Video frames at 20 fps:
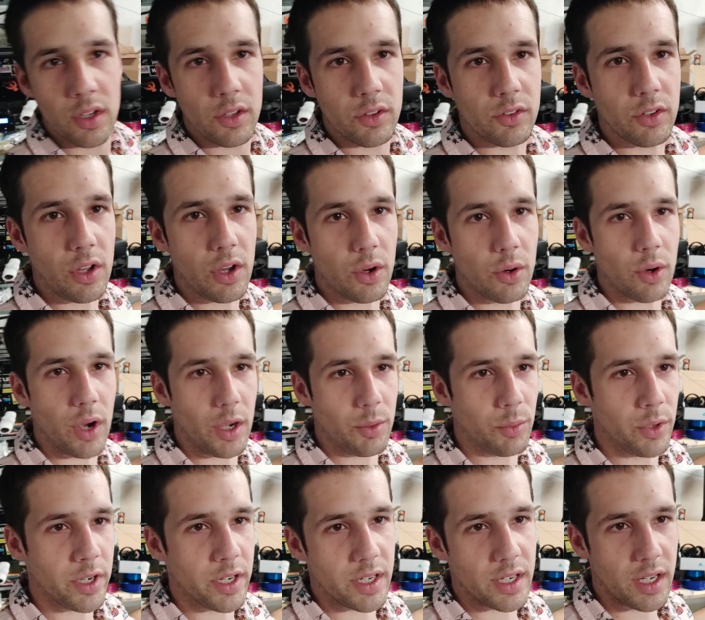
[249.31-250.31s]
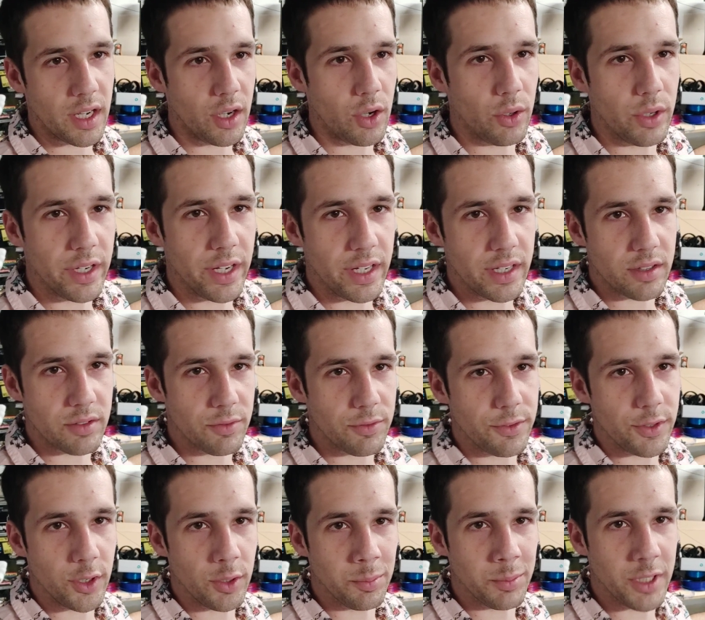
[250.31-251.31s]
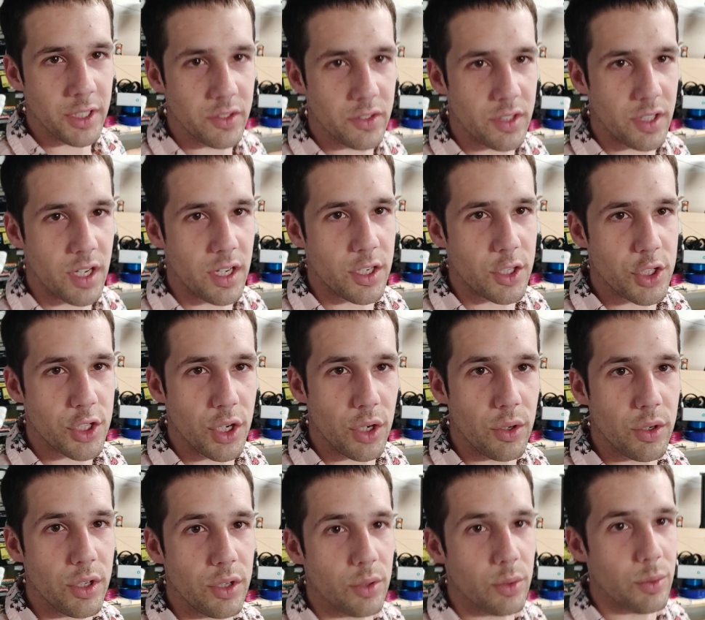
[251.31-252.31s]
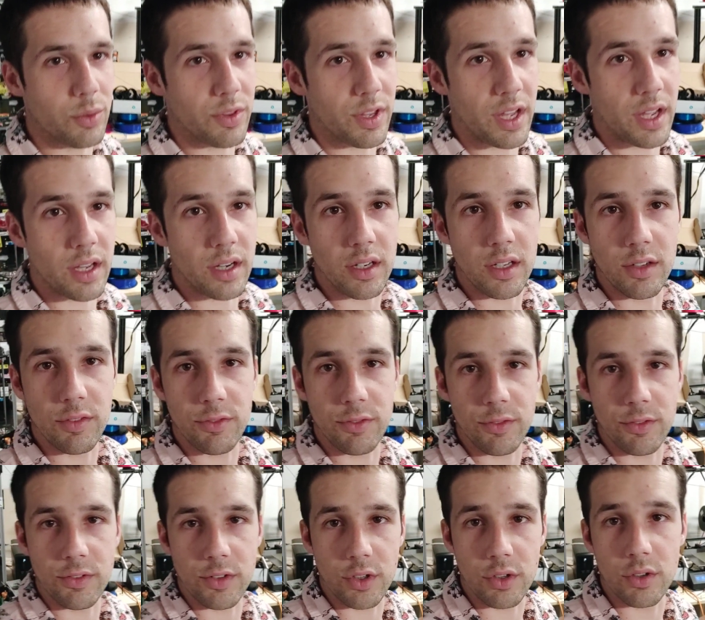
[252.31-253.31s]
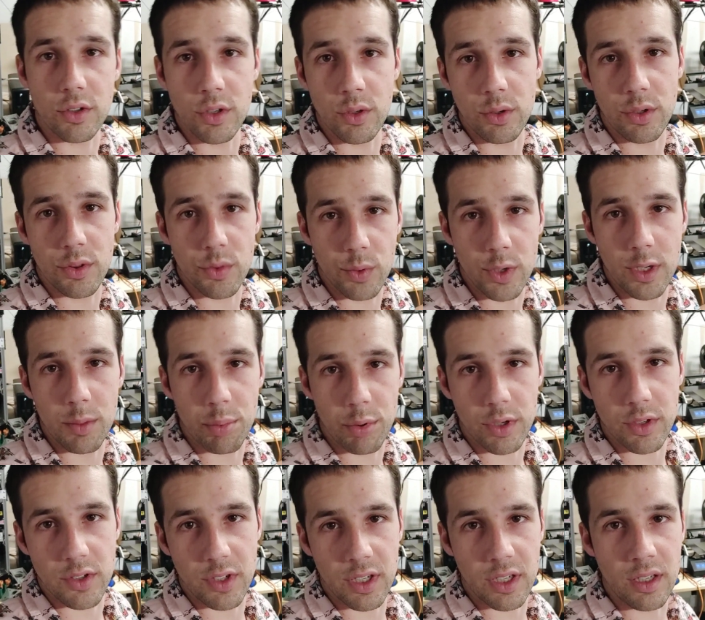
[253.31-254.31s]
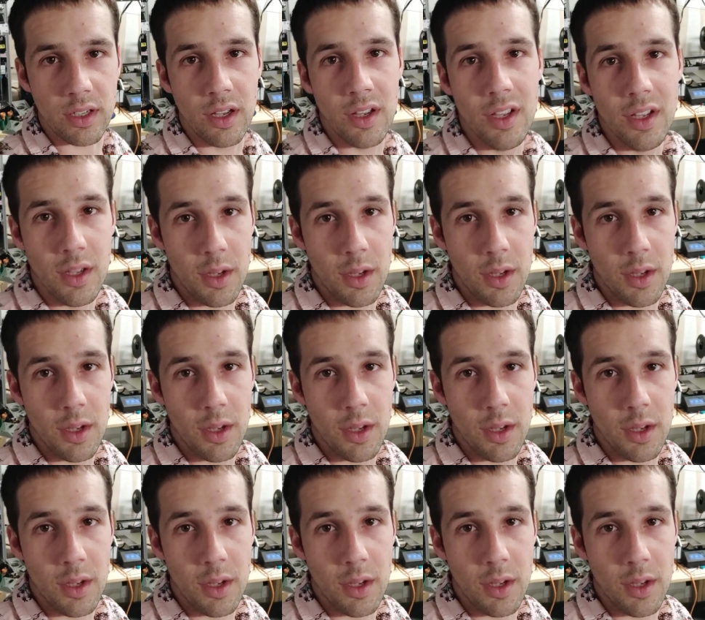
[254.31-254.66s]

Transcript: So I wanted to go ahead and film this to kind of show you that if you're new to 3D printing,